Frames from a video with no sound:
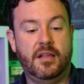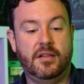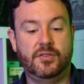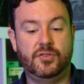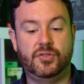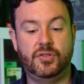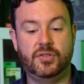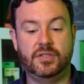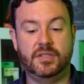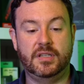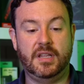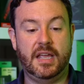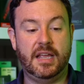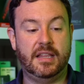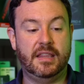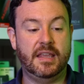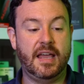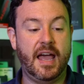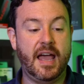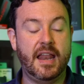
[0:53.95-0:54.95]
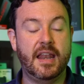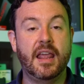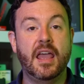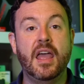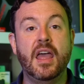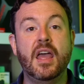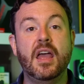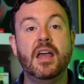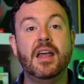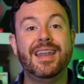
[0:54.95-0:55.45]
just like that.
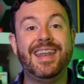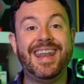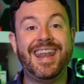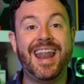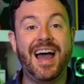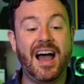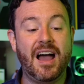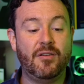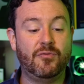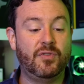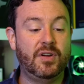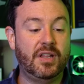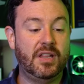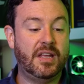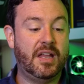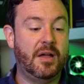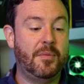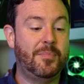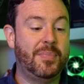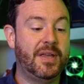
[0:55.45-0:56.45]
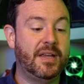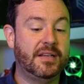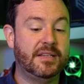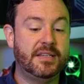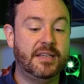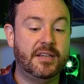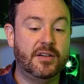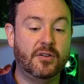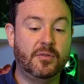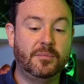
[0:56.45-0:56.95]
Not really a big
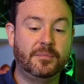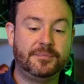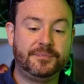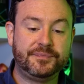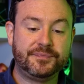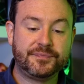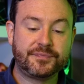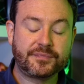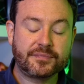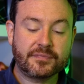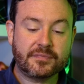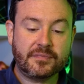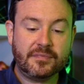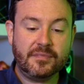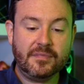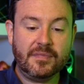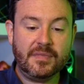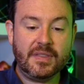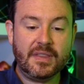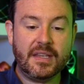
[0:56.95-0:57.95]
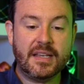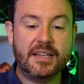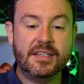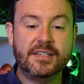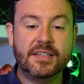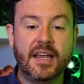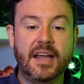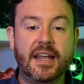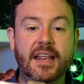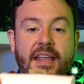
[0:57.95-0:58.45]
deal.
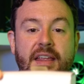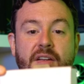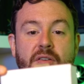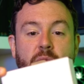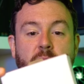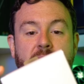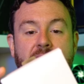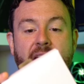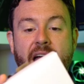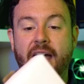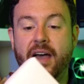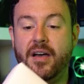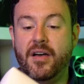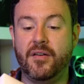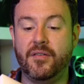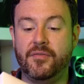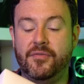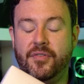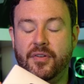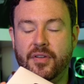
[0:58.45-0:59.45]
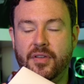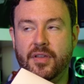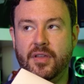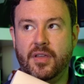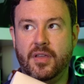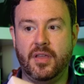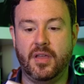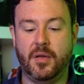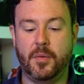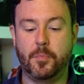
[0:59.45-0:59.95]
Inside here we have
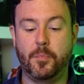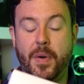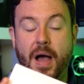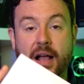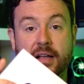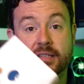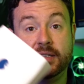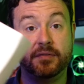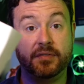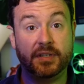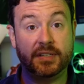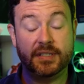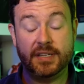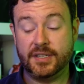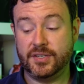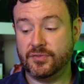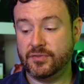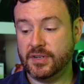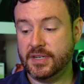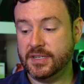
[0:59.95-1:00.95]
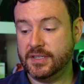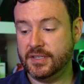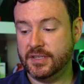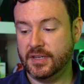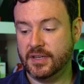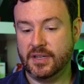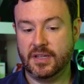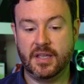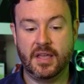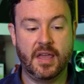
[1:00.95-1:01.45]
a box of accessories.
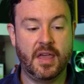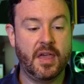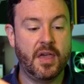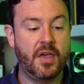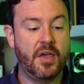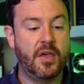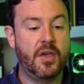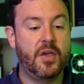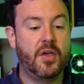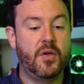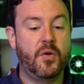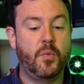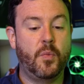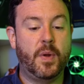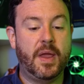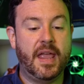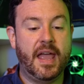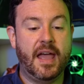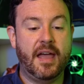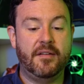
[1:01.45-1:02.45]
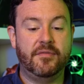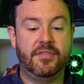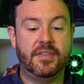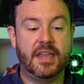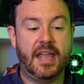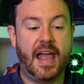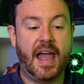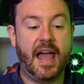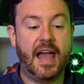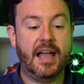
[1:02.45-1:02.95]
We have
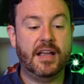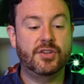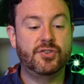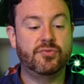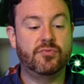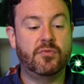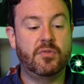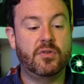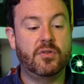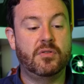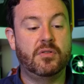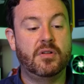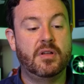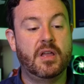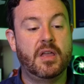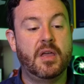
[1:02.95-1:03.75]
the actual